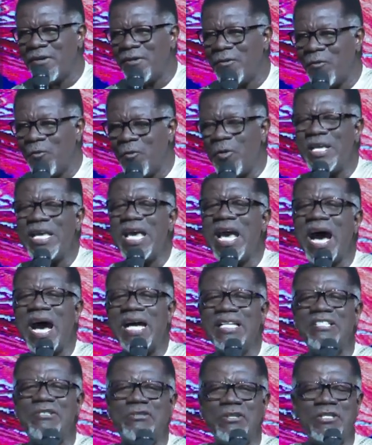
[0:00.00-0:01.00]
We
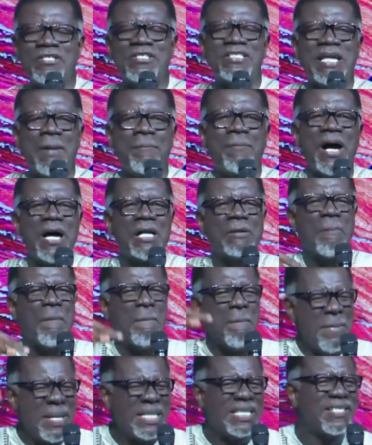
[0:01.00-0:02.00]
are just about
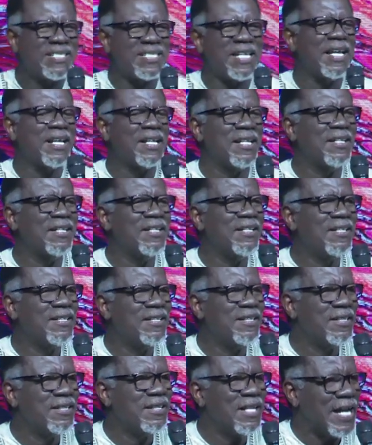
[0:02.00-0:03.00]
missing
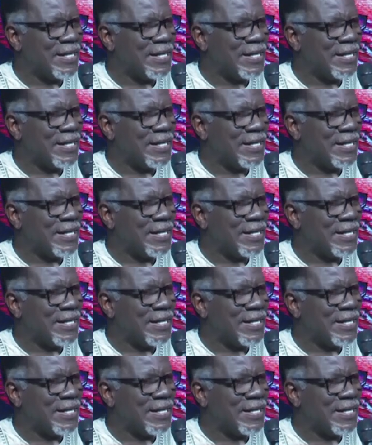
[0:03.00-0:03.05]
a